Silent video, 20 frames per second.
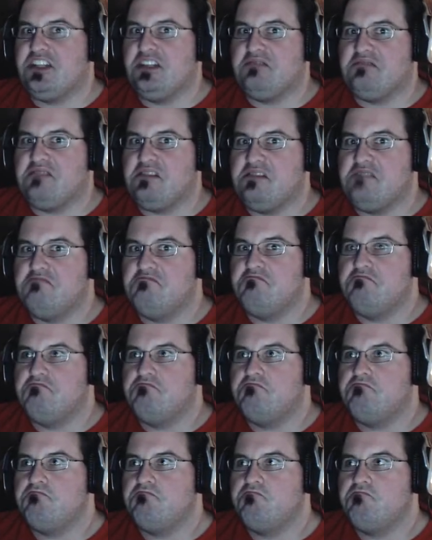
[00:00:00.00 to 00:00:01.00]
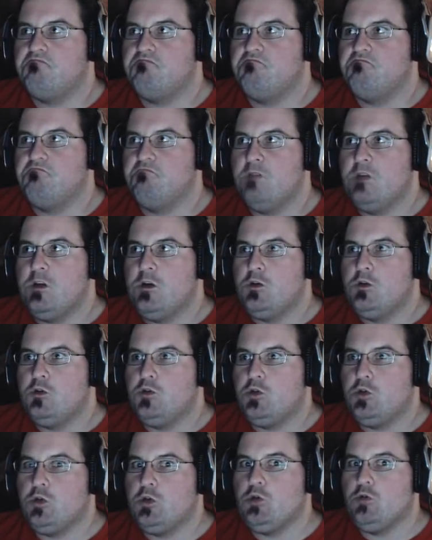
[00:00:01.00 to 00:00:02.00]
children.
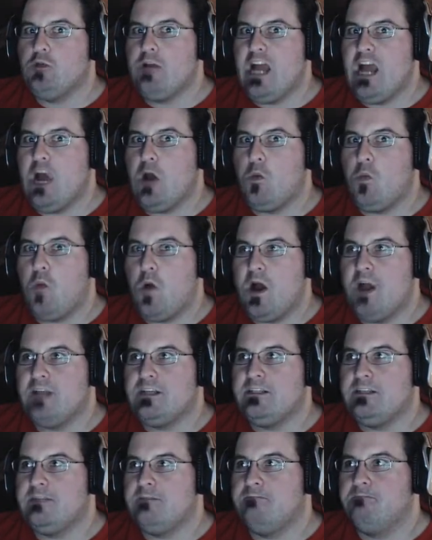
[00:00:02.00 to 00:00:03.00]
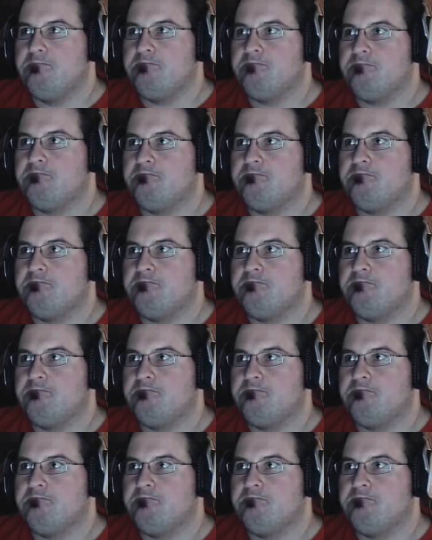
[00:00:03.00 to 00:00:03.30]
Do not want.